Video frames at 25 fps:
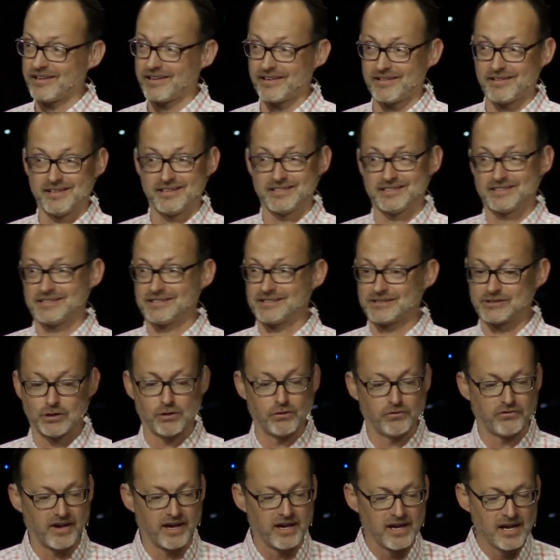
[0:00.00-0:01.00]
Look at this. This is
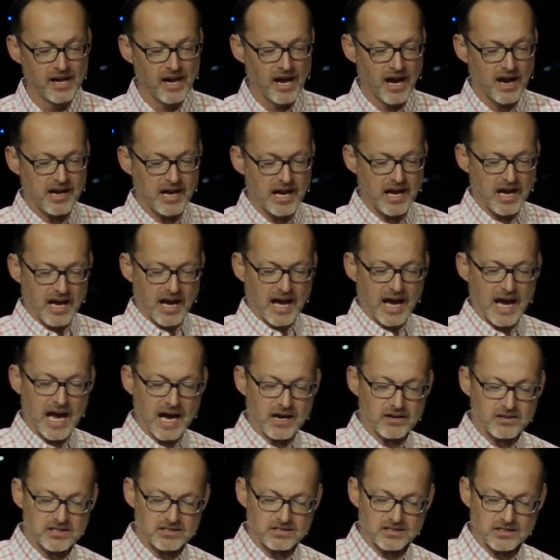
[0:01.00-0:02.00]
so fast. I
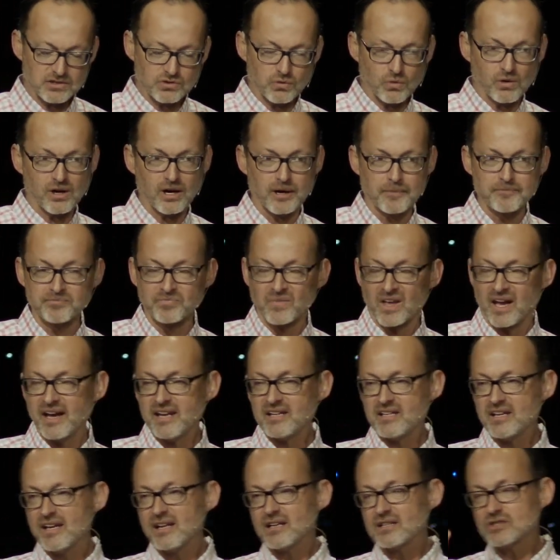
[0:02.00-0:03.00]
how does this work?
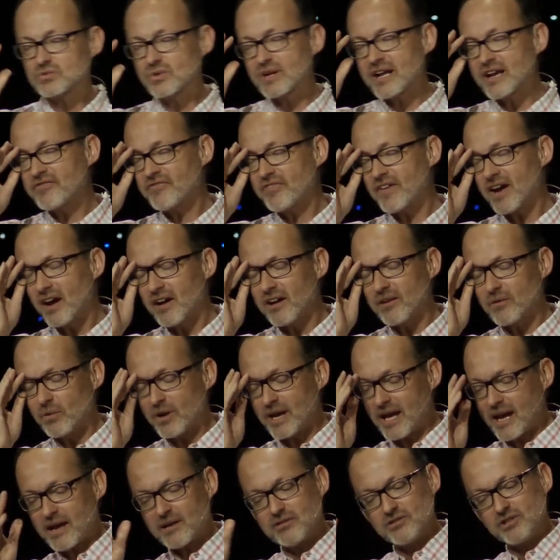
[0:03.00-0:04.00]
And here's what I found.
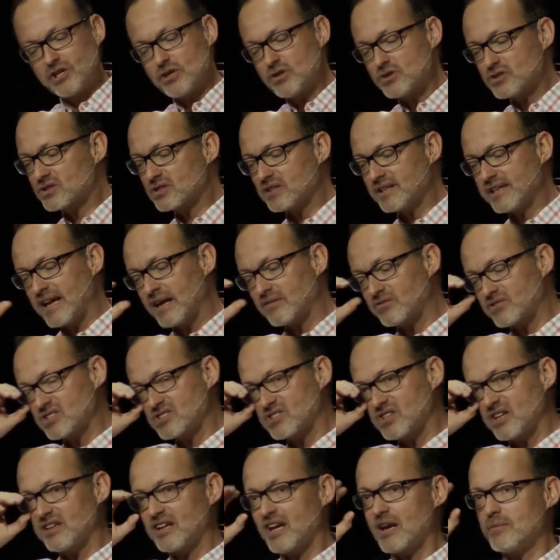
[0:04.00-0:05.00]
Usually every
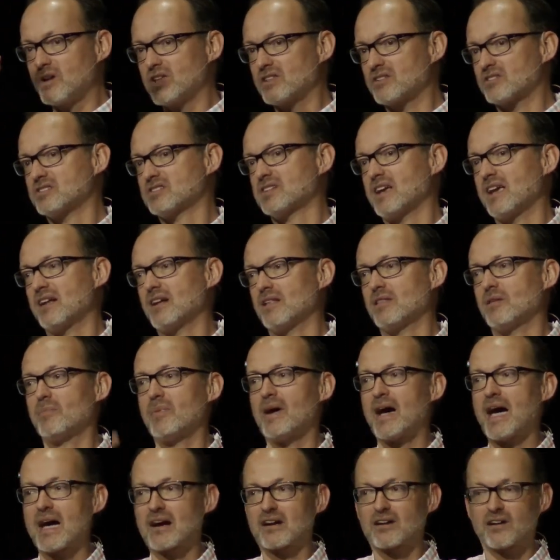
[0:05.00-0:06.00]
Sunday, I'm either standing in the
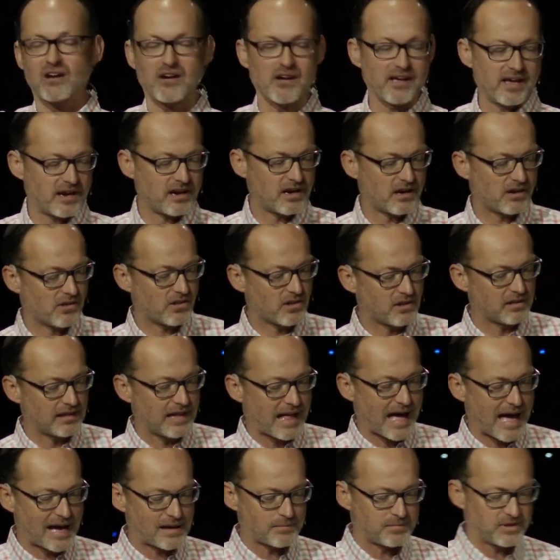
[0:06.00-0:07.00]
back or I'll head out into the
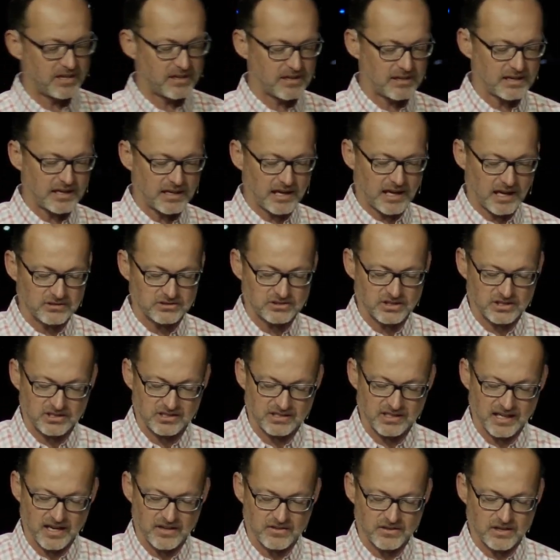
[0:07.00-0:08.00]
lobby and I'll just
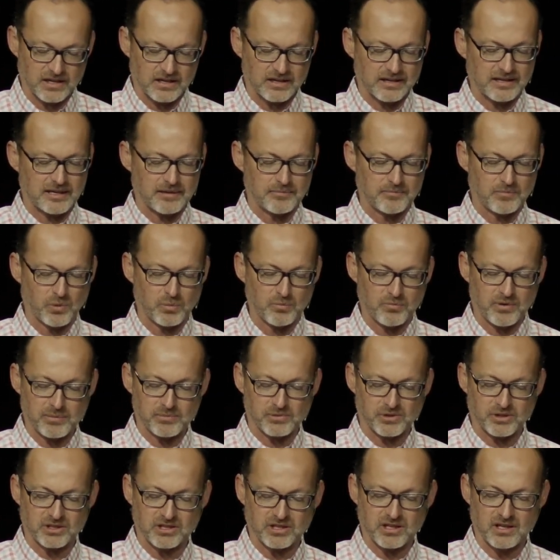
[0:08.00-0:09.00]
stand there. And when
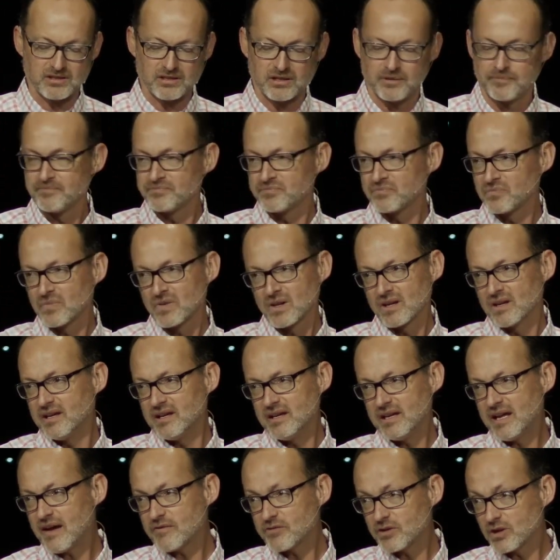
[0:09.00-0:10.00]
people are done, they'll
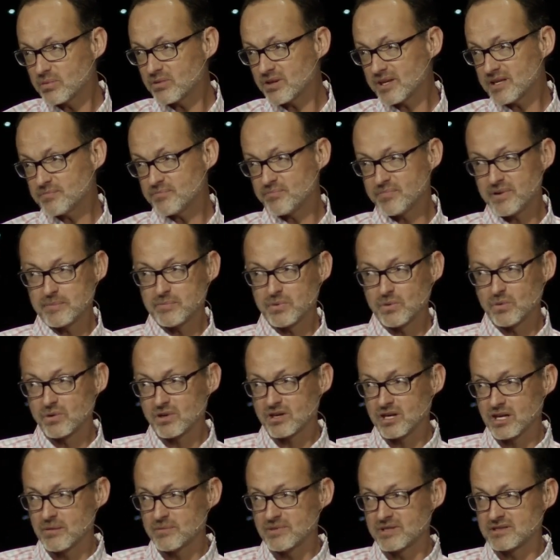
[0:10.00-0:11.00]
inevitably, people
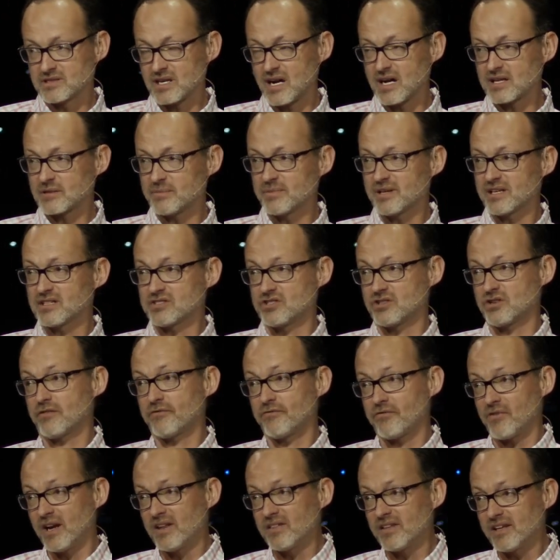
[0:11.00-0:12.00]
will come and talk to me because you're
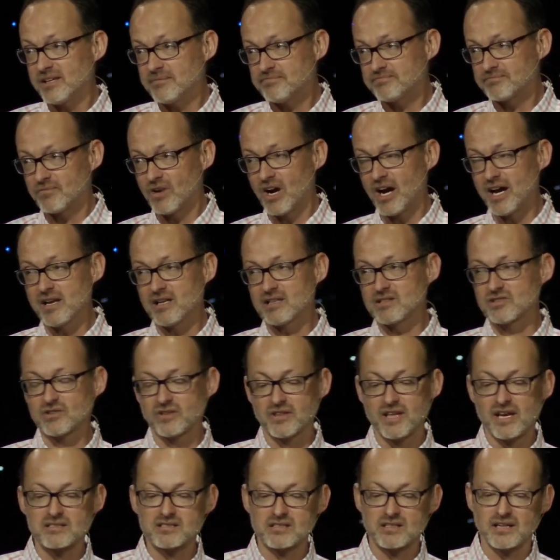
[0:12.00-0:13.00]
friendly, right? And
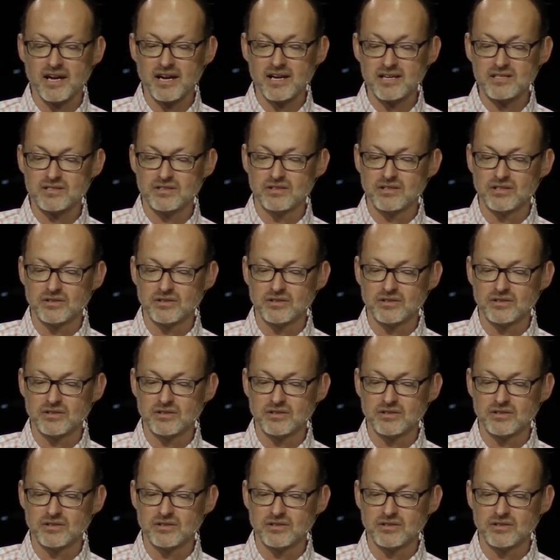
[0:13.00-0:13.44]
so that's nice.